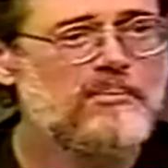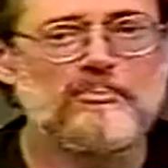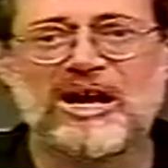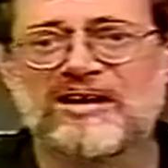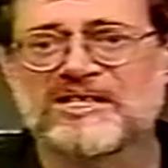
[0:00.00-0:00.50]

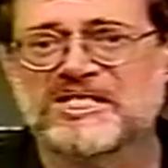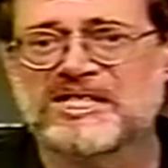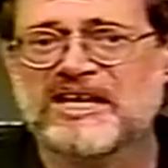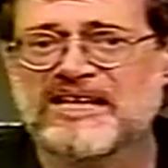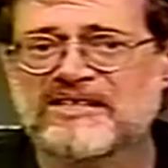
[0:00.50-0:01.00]

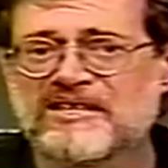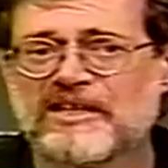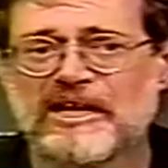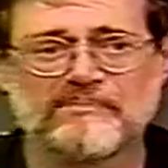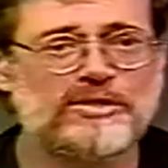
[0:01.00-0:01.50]
bauxite,
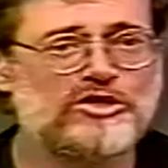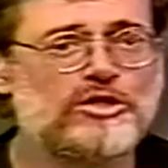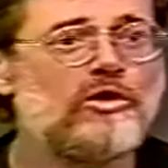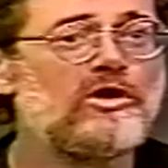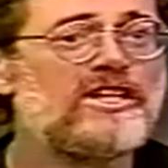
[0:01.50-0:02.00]
and
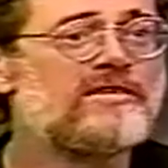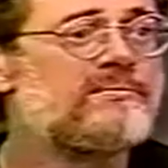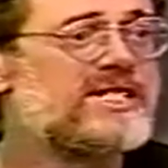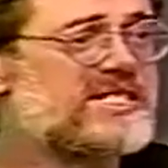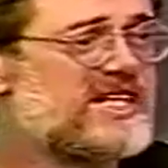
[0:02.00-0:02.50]

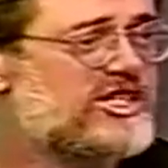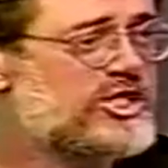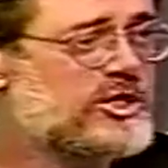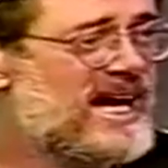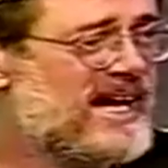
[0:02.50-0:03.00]
petroleum is
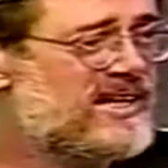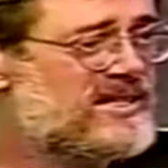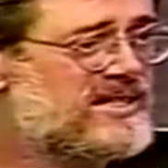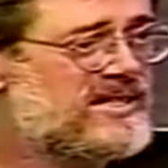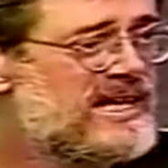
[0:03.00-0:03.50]

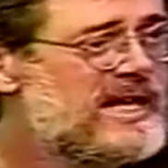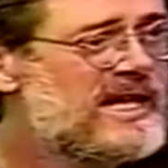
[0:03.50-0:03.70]
extracted,